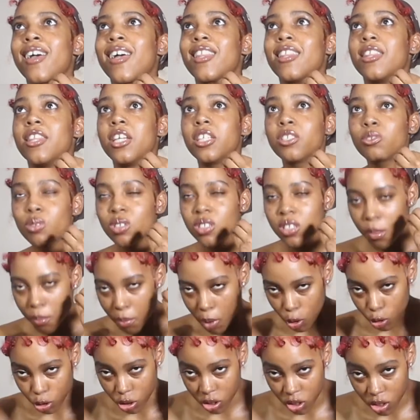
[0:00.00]
this was the
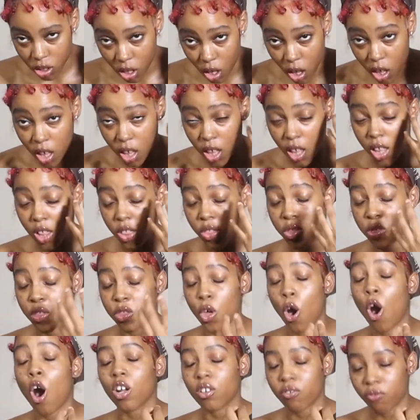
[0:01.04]
most
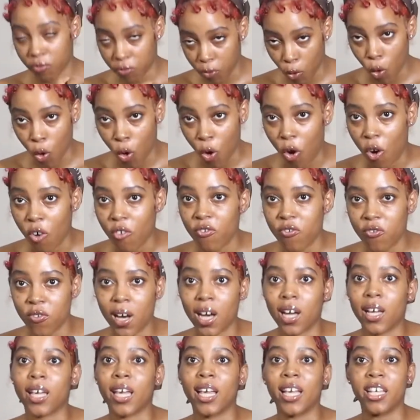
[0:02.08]
thoughtful
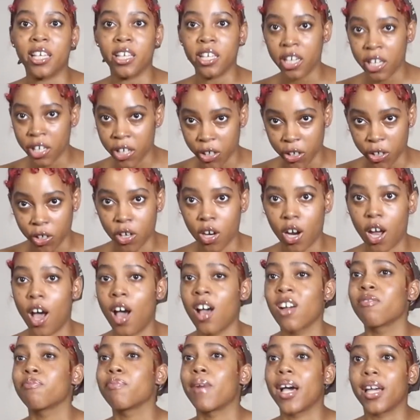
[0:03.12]
fucking year
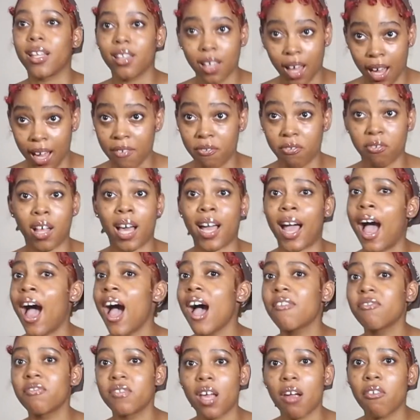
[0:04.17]
of my life. Like,
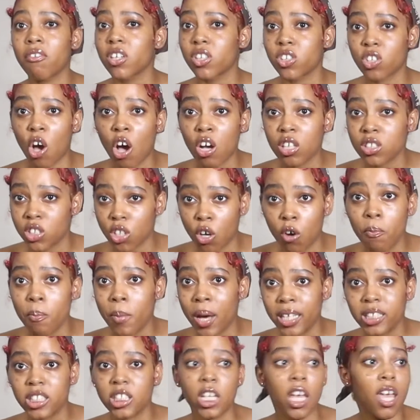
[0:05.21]
I've never thought so
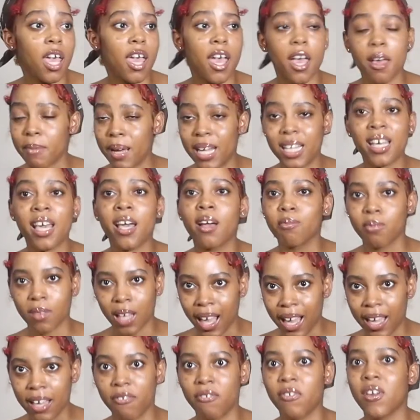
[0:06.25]
much in my damn
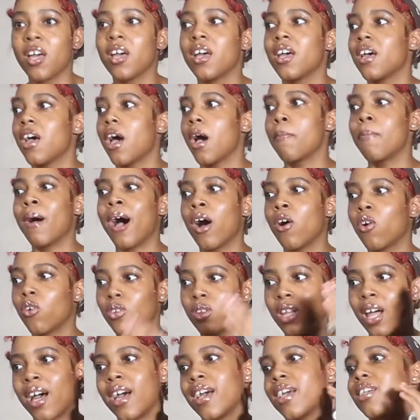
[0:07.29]
life about,
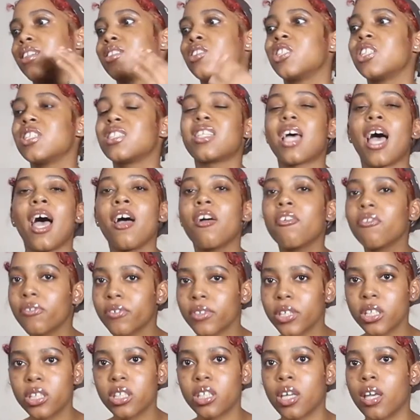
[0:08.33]
like, just
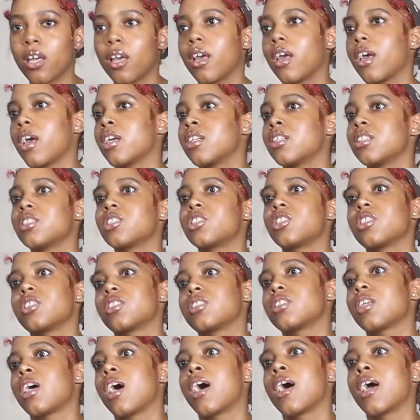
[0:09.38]
everything. And it's just
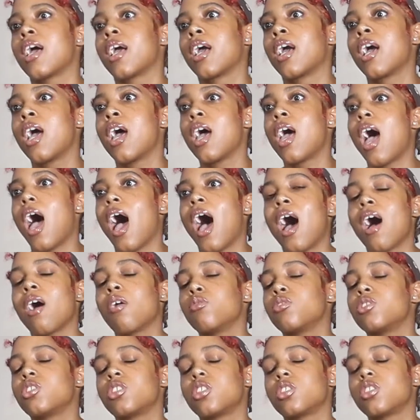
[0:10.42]
like, I
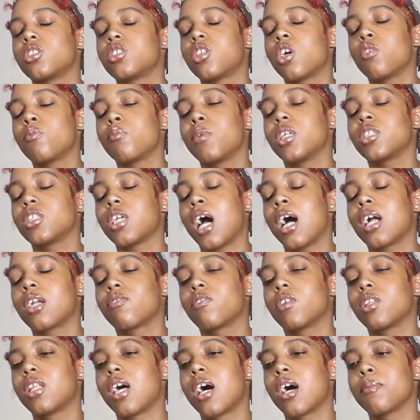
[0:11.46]
was just so much out of
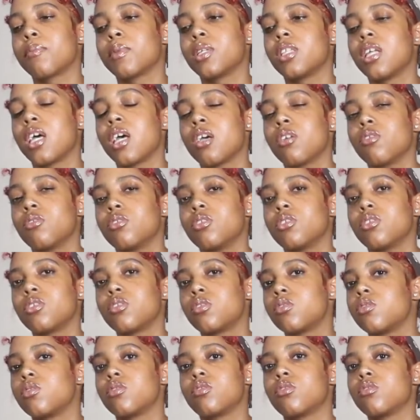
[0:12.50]
alignment that it
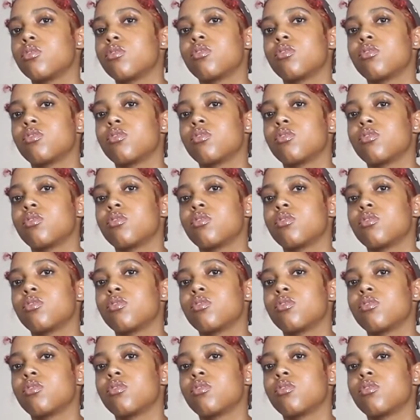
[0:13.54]
was